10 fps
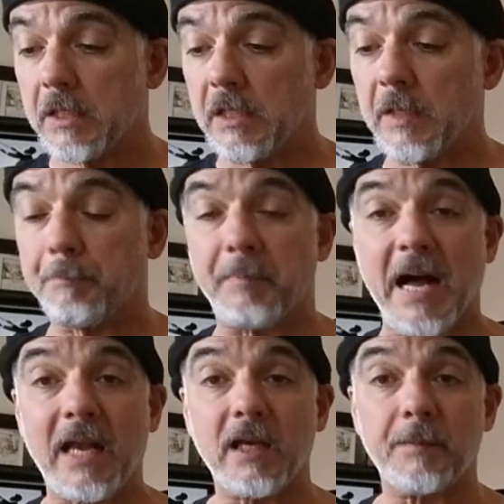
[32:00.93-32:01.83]
I
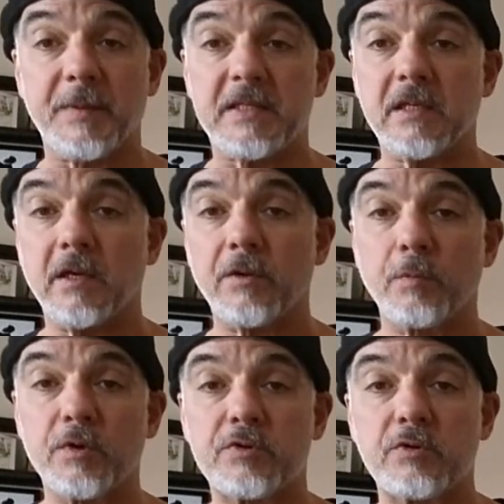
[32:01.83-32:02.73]
palpiti. Now the
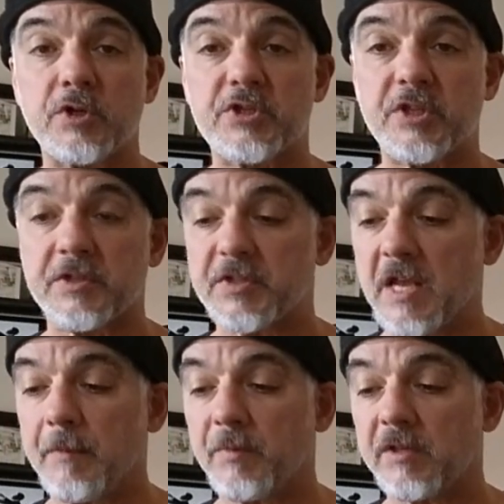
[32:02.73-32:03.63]
words are just the
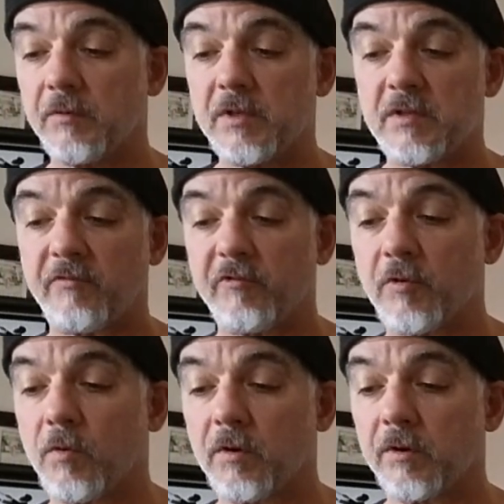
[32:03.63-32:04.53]
same, but they're in
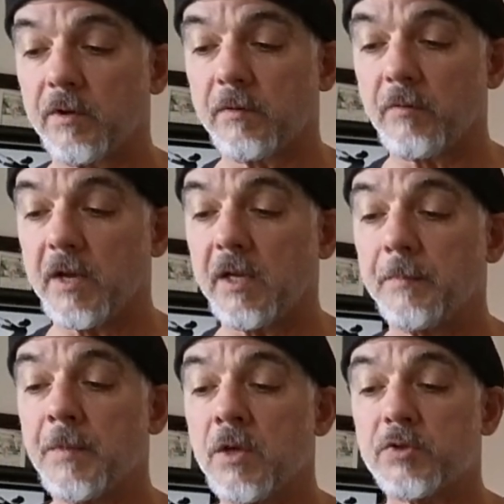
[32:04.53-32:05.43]
different order, right?